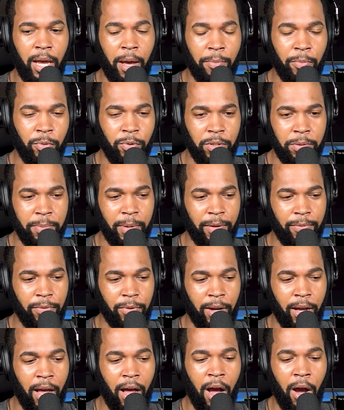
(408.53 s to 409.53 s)
I'm a
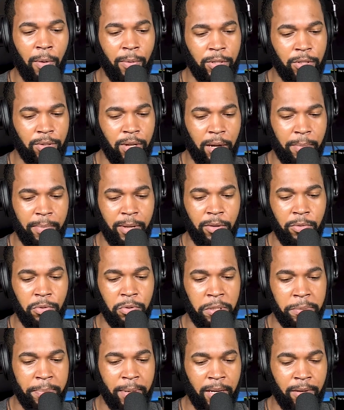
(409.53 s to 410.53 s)
respectful guy. I always try to be
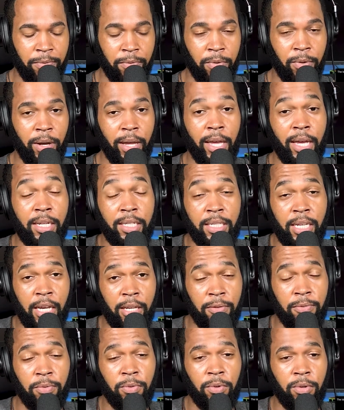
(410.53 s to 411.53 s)
respectful and
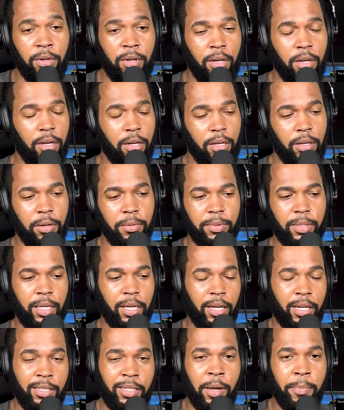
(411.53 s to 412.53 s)
tasteful, you know what I'm
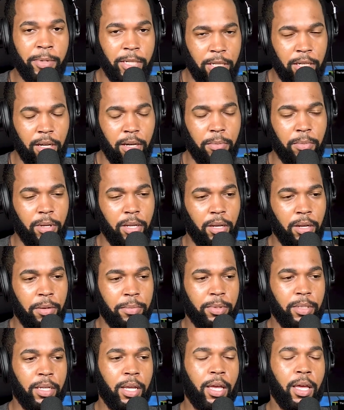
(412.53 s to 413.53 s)
saying? Because I'm a gentleman, you know what
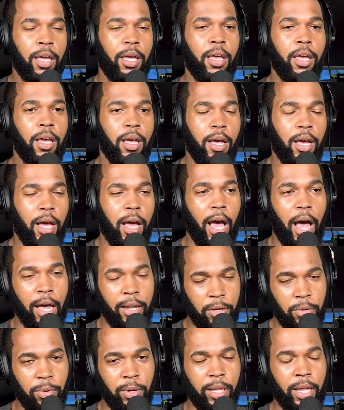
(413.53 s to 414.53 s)
I'm saying? I
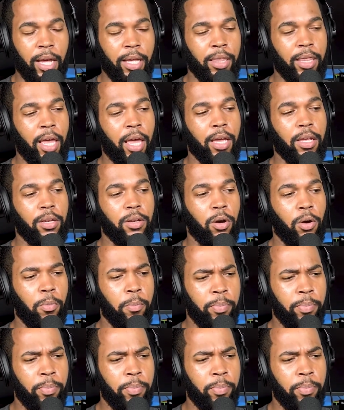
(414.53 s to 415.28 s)
do it like that, you know?